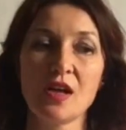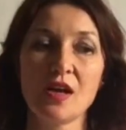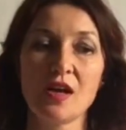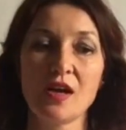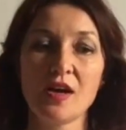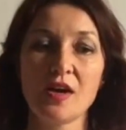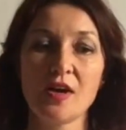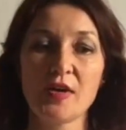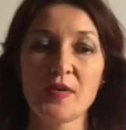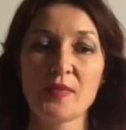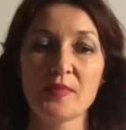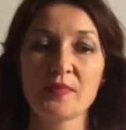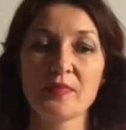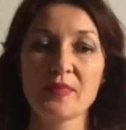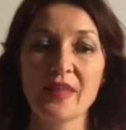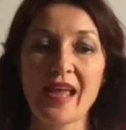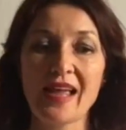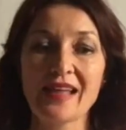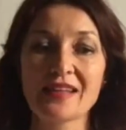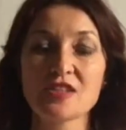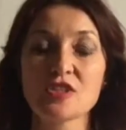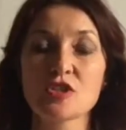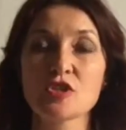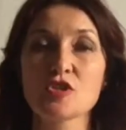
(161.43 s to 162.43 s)

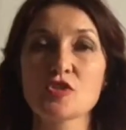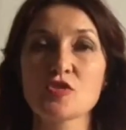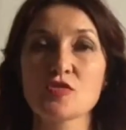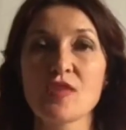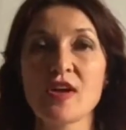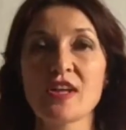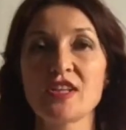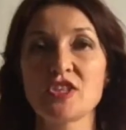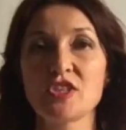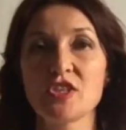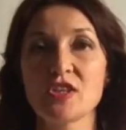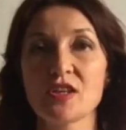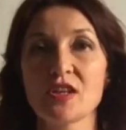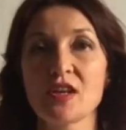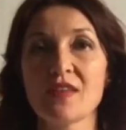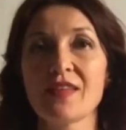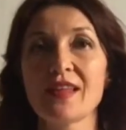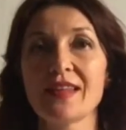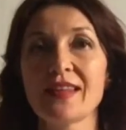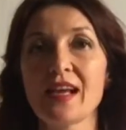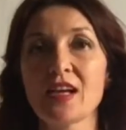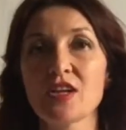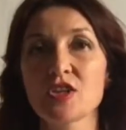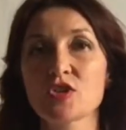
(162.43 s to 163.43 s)
and stretching
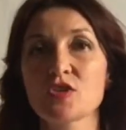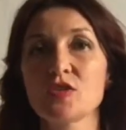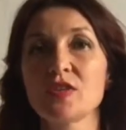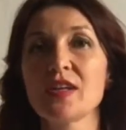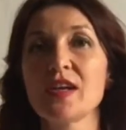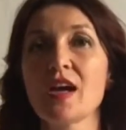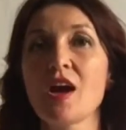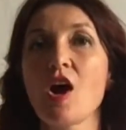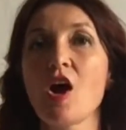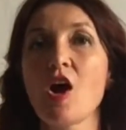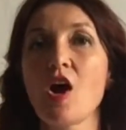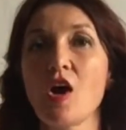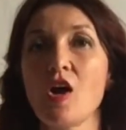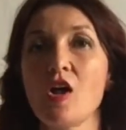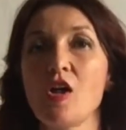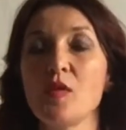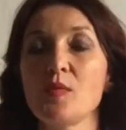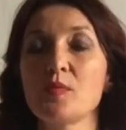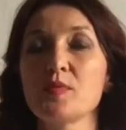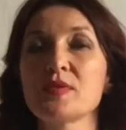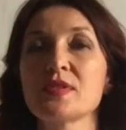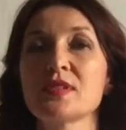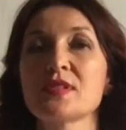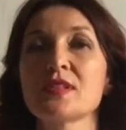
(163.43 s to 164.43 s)
that actually
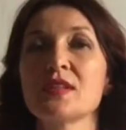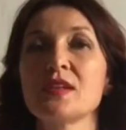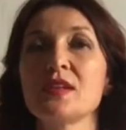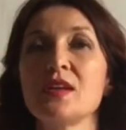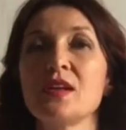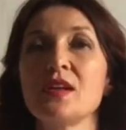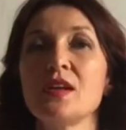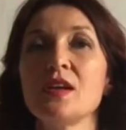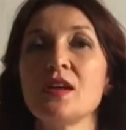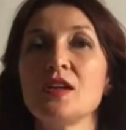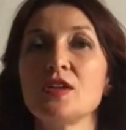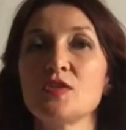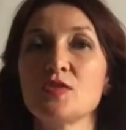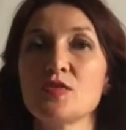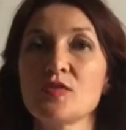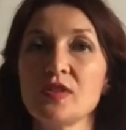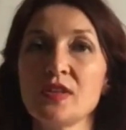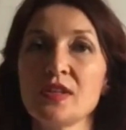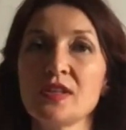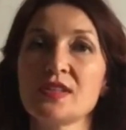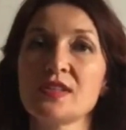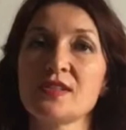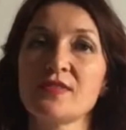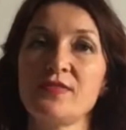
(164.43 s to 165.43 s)
helps to
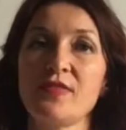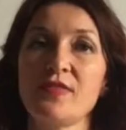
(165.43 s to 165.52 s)
release the